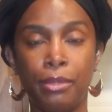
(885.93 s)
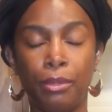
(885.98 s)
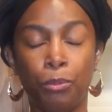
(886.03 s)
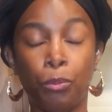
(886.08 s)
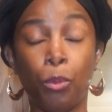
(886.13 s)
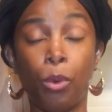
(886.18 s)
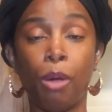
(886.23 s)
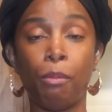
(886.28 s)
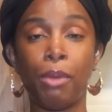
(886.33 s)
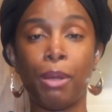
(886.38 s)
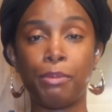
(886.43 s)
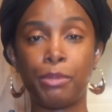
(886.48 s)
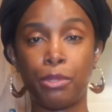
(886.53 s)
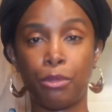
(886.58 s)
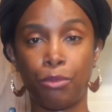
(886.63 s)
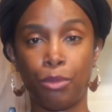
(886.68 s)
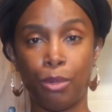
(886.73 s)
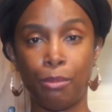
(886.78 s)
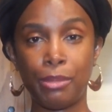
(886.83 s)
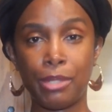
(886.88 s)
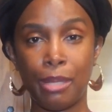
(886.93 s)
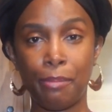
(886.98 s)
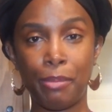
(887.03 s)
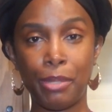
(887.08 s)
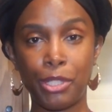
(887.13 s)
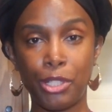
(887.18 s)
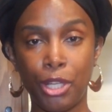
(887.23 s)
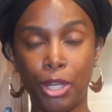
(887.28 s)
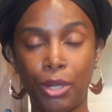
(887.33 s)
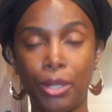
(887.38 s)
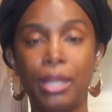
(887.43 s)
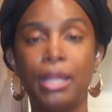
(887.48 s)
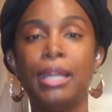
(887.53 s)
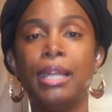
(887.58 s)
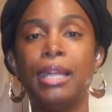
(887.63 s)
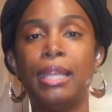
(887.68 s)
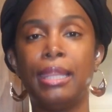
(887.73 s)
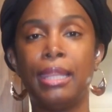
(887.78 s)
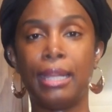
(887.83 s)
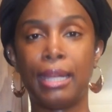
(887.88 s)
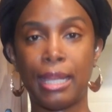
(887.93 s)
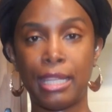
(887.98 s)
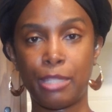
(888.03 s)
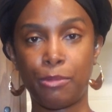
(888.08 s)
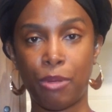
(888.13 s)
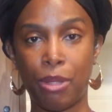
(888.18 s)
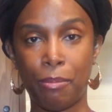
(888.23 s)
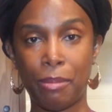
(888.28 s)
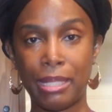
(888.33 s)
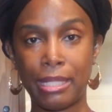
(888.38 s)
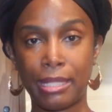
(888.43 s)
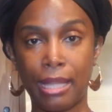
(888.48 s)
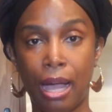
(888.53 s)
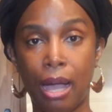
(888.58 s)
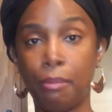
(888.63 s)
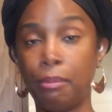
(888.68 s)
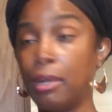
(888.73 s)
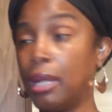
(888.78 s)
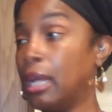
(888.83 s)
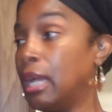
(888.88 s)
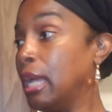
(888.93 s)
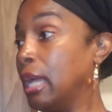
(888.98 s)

warm up to room temperature. Then I spray my scalp.